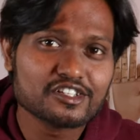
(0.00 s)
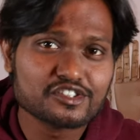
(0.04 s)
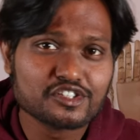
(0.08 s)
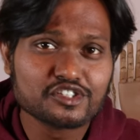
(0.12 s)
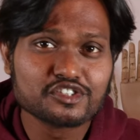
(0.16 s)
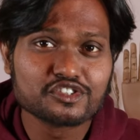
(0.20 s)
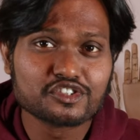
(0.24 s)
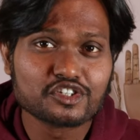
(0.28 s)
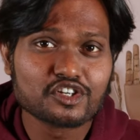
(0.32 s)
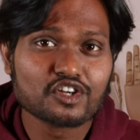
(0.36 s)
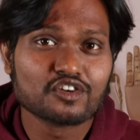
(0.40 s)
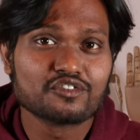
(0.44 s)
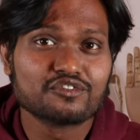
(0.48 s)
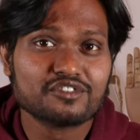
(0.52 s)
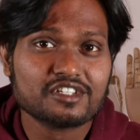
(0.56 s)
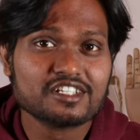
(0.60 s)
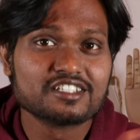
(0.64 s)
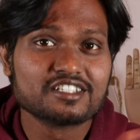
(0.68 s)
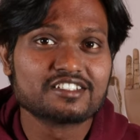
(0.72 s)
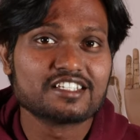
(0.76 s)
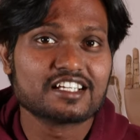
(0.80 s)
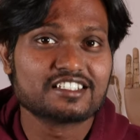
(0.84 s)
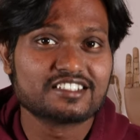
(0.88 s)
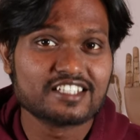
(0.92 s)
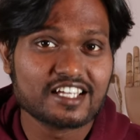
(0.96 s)
a screenshot of
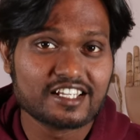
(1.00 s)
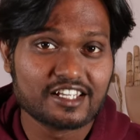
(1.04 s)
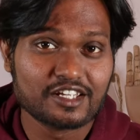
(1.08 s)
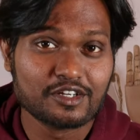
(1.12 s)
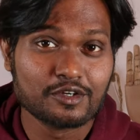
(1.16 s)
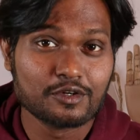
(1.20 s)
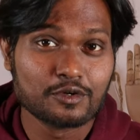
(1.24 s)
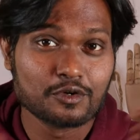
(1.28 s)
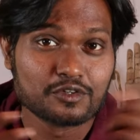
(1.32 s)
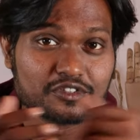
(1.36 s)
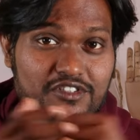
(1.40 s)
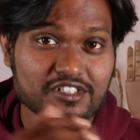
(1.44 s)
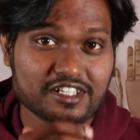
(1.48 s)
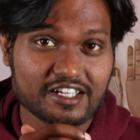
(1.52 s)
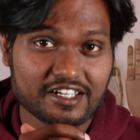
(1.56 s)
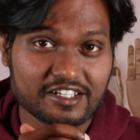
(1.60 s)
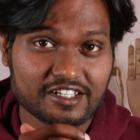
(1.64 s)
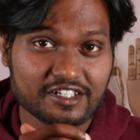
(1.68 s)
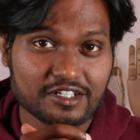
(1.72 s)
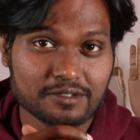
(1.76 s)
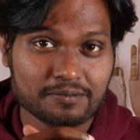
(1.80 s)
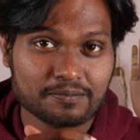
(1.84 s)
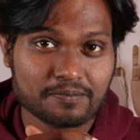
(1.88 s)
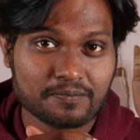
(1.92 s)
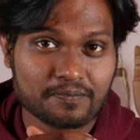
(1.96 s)
this exciting course
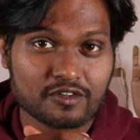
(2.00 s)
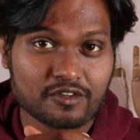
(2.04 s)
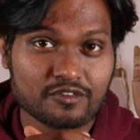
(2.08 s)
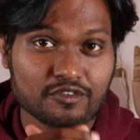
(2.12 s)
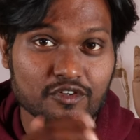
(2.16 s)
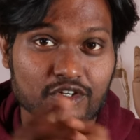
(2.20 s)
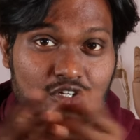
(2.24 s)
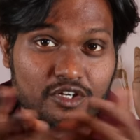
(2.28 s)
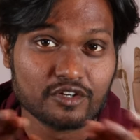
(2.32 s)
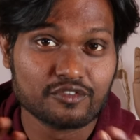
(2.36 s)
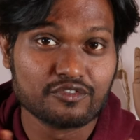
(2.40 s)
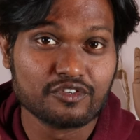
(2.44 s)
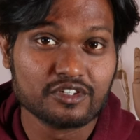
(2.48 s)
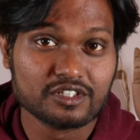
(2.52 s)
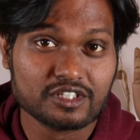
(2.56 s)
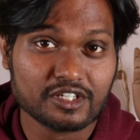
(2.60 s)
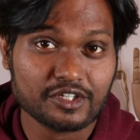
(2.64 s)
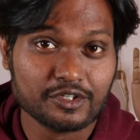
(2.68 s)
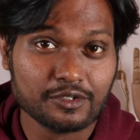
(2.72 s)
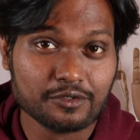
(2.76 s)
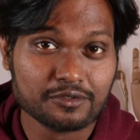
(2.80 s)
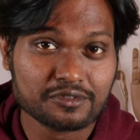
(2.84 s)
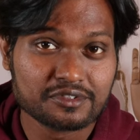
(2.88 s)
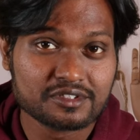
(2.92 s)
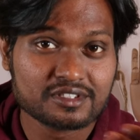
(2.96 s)
lineup for your further
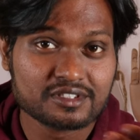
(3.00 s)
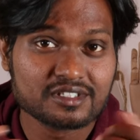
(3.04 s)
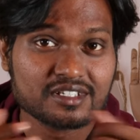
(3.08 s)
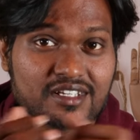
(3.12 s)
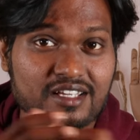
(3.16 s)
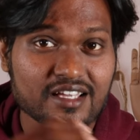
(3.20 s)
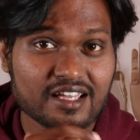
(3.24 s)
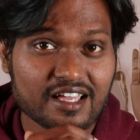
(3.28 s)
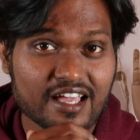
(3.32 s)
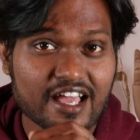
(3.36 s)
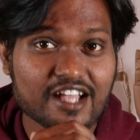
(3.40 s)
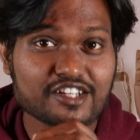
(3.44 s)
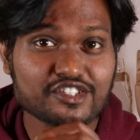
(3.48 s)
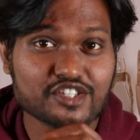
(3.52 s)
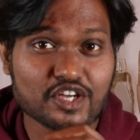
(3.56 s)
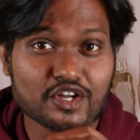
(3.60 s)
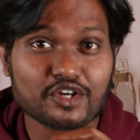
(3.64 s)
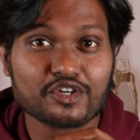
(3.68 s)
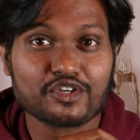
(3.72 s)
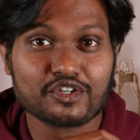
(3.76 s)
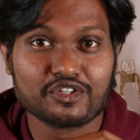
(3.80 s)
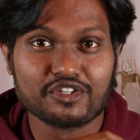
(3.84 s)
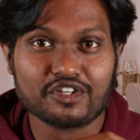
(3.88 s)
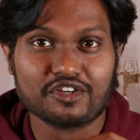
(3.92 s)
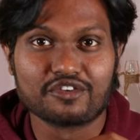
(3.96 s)
use and share
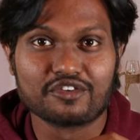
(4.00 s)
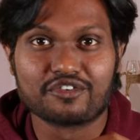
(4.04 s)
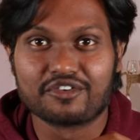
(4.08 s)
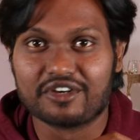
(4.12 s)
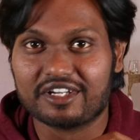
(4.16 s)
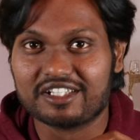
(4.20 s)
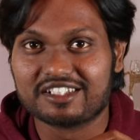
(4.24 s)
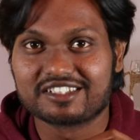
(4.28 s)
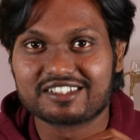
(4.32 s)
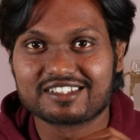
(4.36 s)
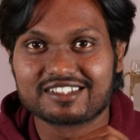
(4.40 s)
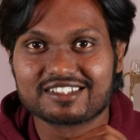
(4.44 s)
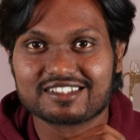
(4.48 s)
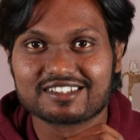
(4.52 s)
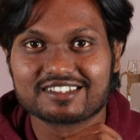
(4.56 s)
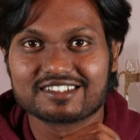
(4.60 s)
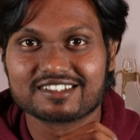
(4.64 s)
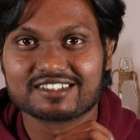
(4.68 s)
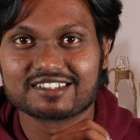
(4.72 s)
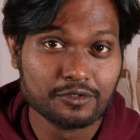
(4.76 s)
it with your friends.